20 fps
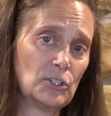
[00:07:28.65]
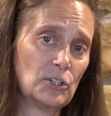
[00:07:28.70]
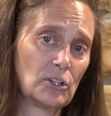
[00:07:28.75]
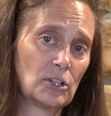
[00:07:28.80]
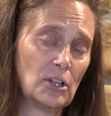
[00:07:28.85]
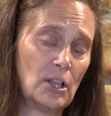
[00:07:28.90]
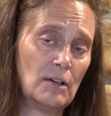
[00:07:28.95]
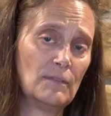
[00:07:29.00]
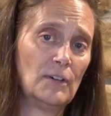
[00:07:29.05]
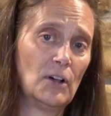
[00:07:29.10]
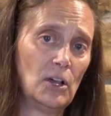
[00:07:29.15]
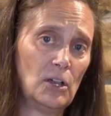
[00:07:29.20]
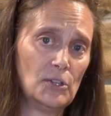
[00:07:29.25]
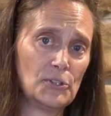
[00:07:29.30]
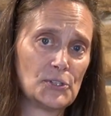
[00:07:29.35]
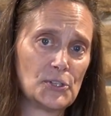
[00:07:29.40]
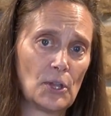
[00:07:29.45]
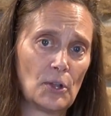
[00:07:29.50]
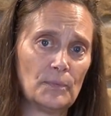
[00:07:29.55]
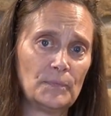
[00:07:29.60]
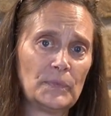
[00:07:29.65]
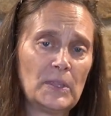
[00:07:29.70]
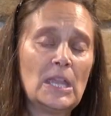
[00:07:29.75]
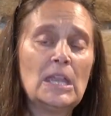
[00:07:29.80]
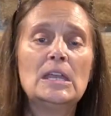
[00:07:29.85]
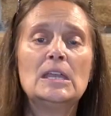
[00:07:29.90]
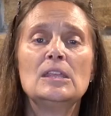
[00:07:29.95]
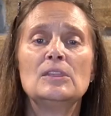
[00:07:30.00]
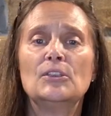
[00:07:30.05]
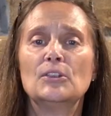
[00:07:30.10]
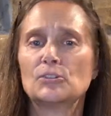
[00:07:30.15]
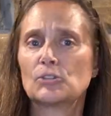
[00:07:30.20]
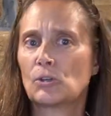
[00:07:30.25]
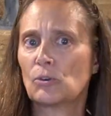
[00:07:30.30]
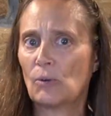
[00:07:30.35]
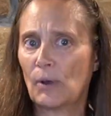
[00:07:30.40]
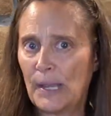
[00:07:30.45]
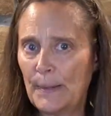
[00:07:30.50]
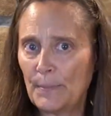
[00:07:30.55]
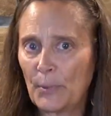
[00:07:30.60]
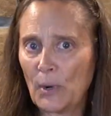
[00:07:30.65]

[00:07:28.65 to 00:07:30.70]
your glove also. There's a great